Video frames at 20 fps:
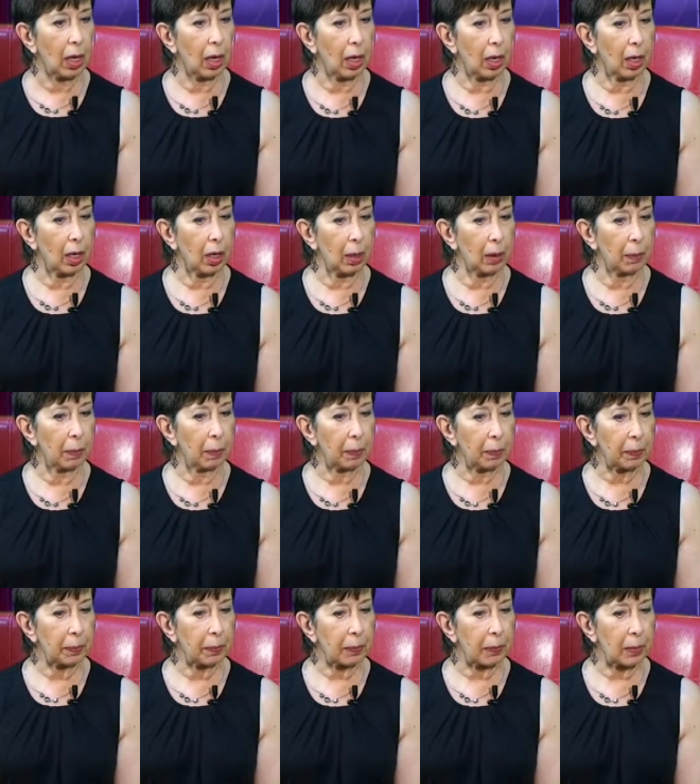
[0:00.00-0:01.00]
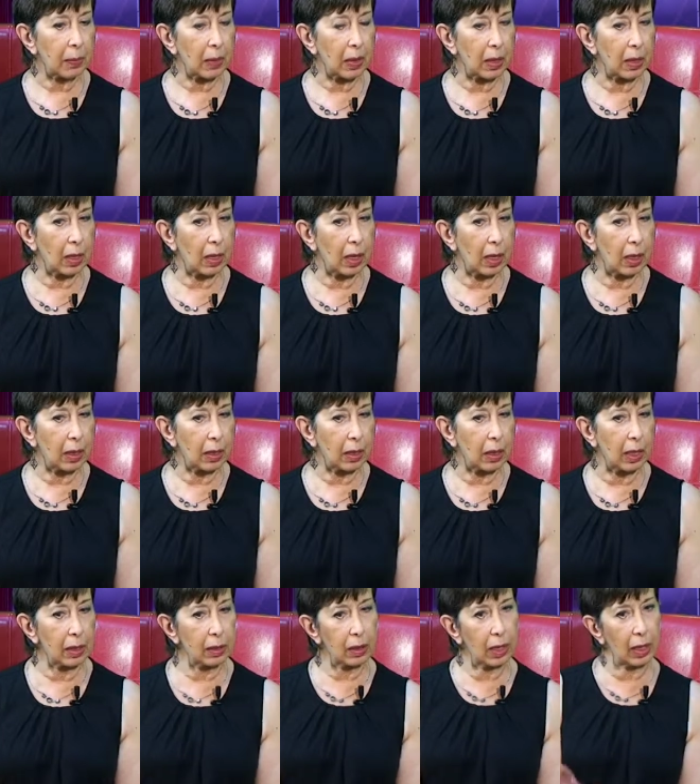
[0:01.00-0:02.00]
Um,
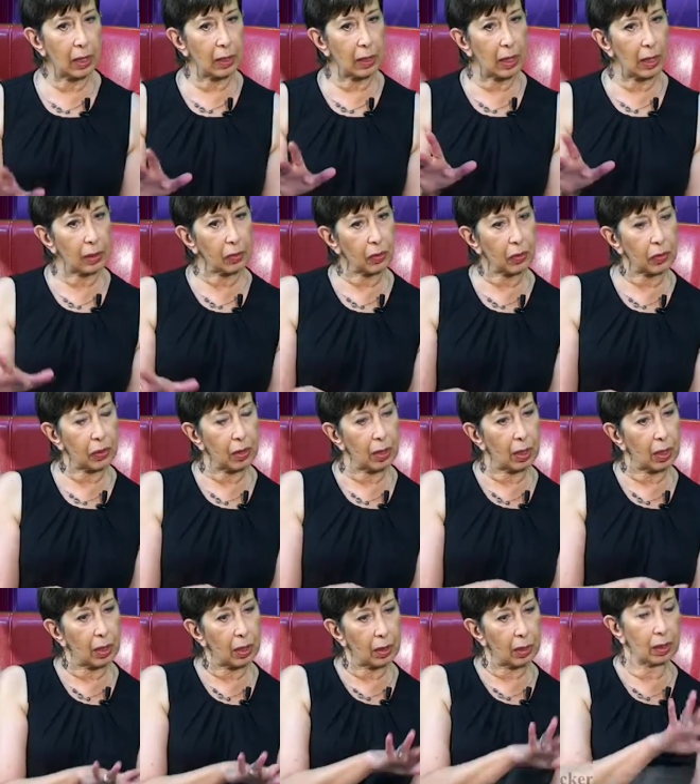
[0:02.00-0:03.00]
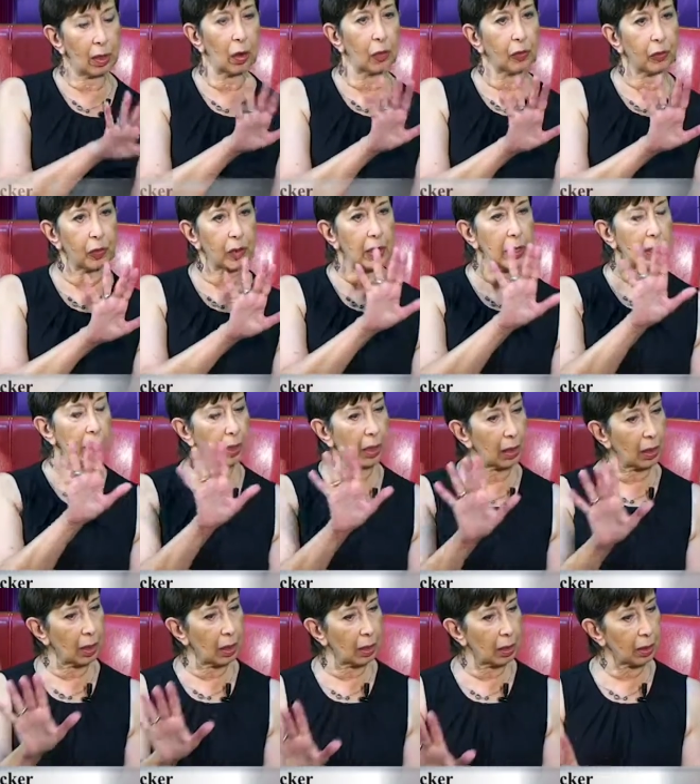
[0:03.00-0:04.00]
then they get, hopefully,
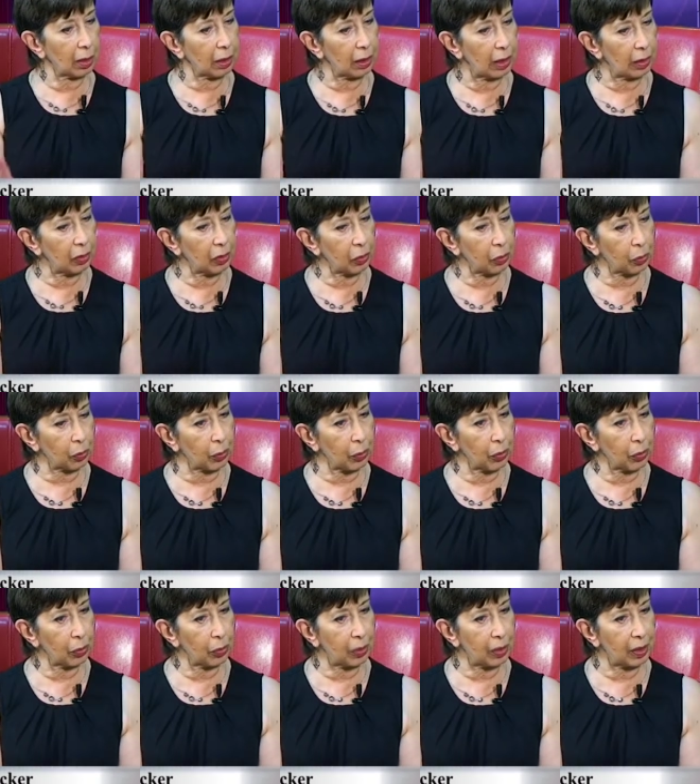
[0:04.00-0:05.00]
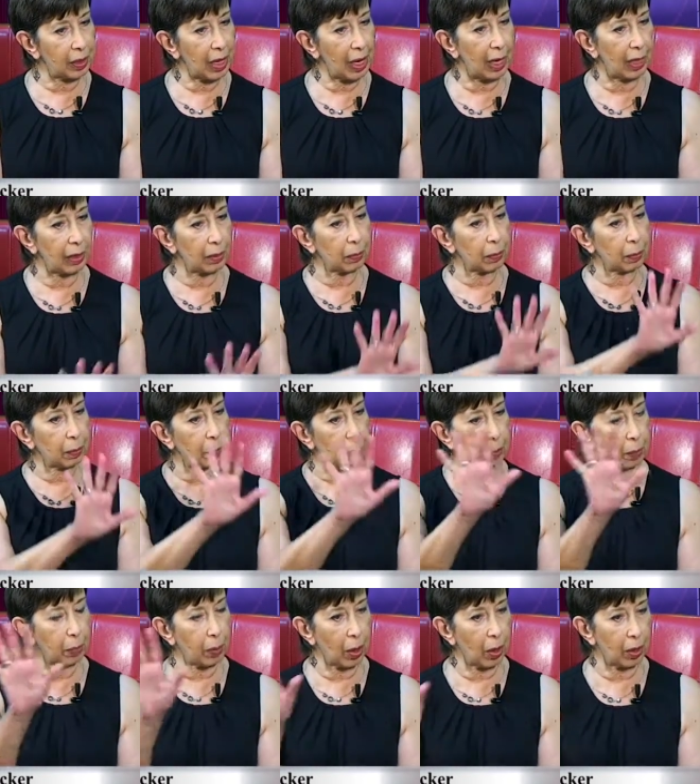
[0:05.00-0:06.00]
uh, get through that
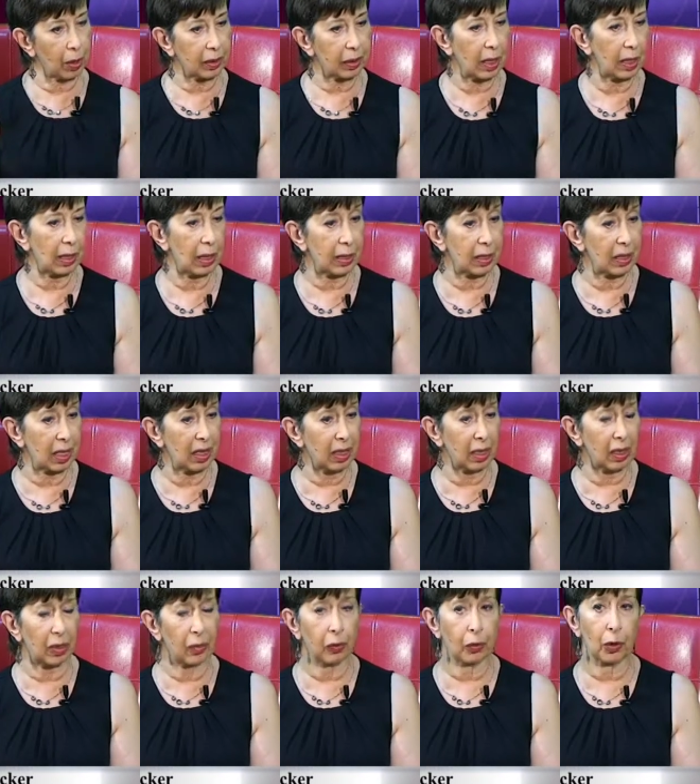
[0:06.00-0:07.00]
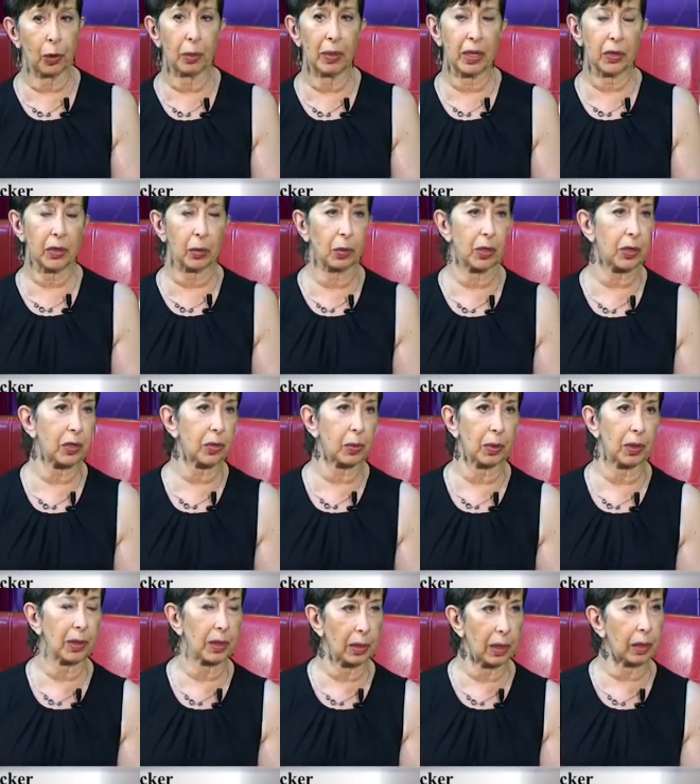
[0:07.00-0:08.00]
part, that identity formation, which is
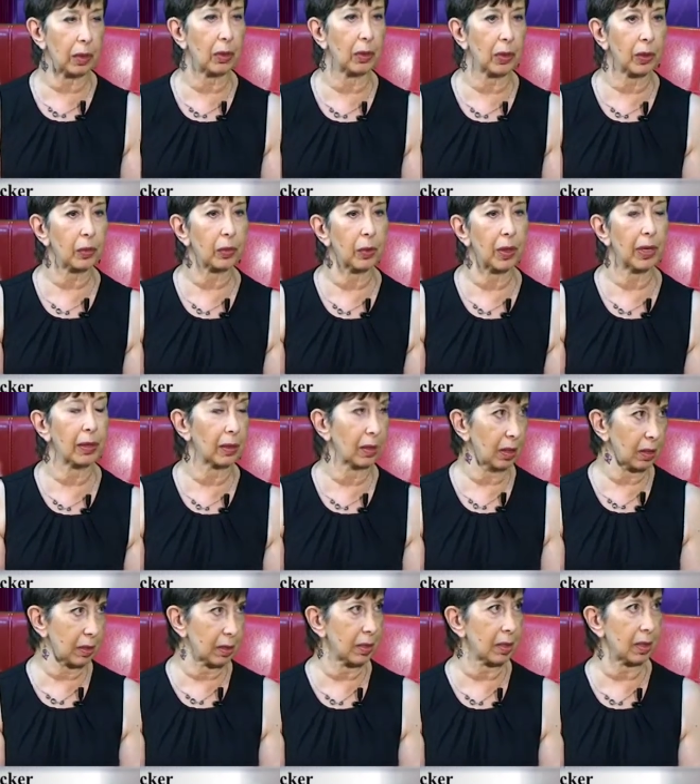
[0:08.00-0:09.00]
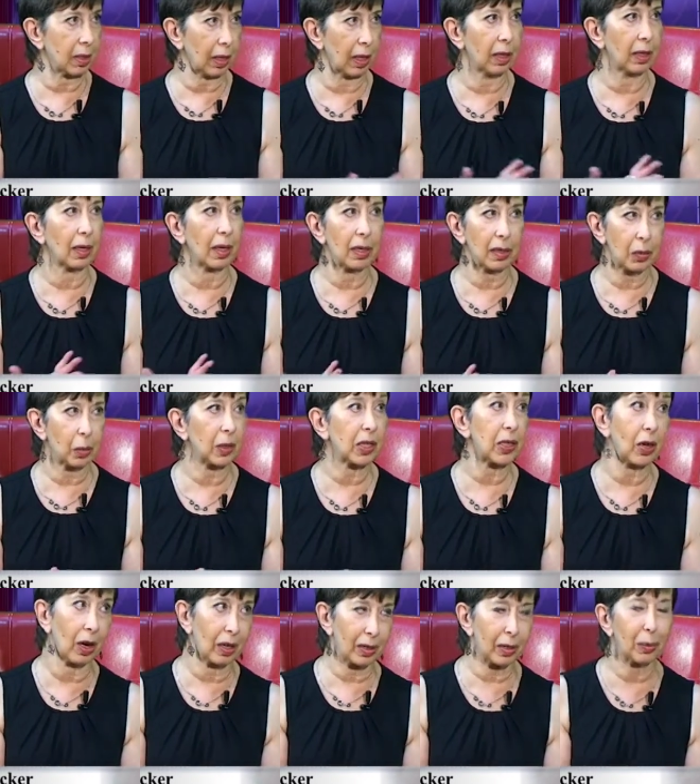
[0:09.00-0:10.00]
really like going through adolescence again, as we mm -hmm.
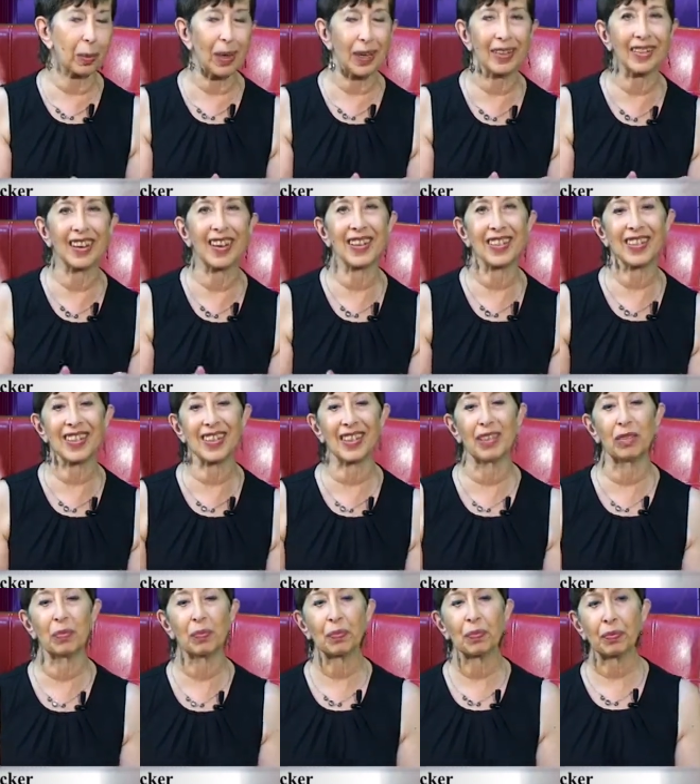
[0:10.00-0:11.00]
talked about last time.